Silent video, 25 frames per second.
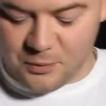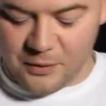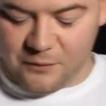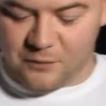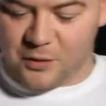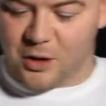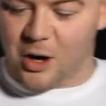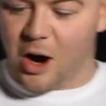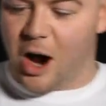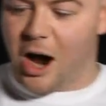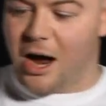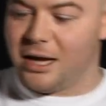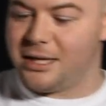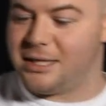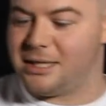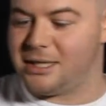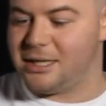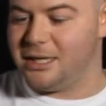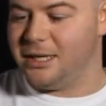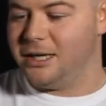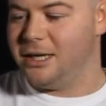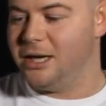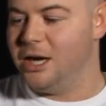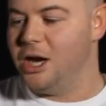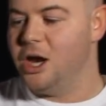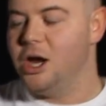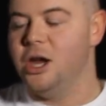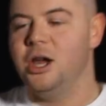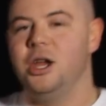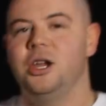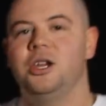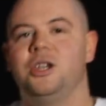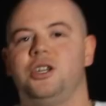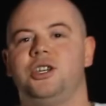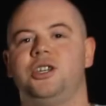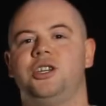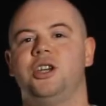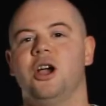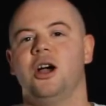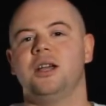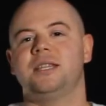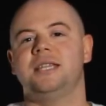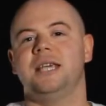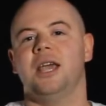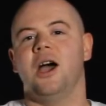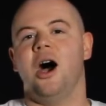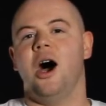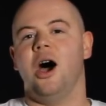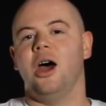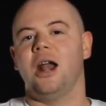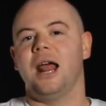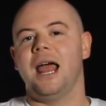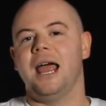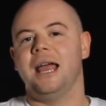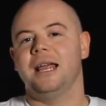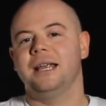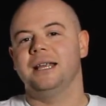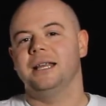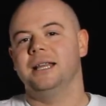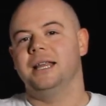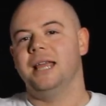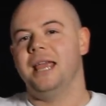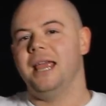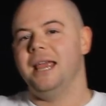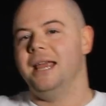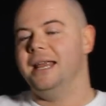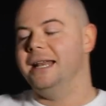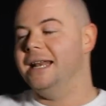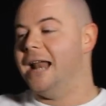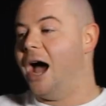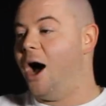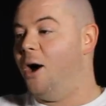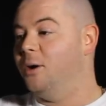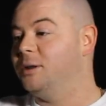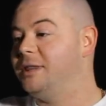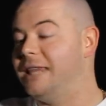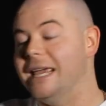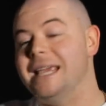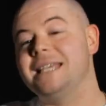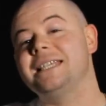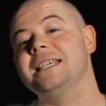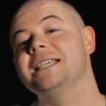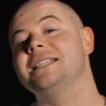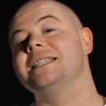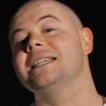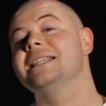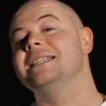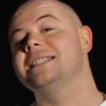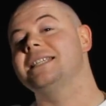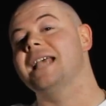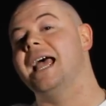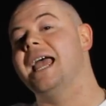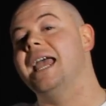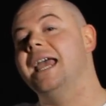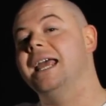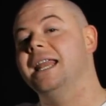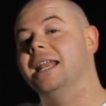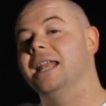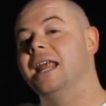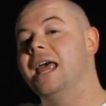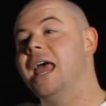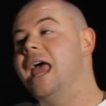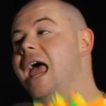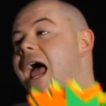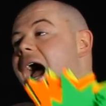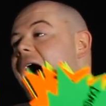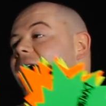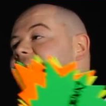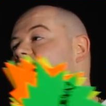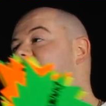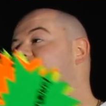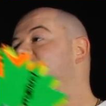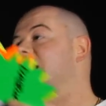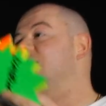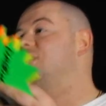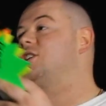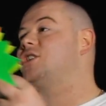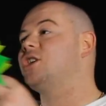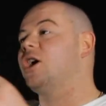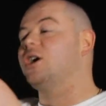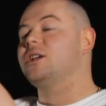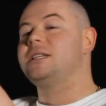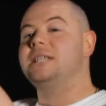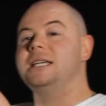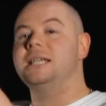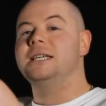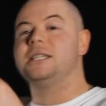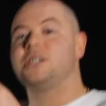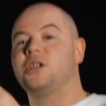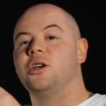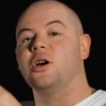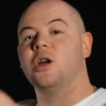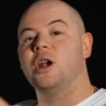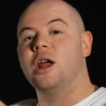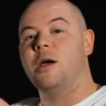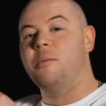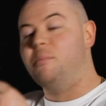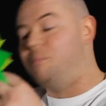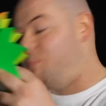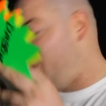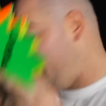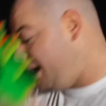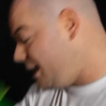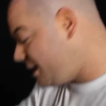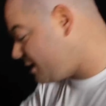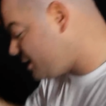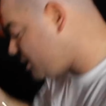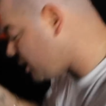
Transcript: we've got Shotty Horroh. Now this isn't saying I think Shotty's gonna beat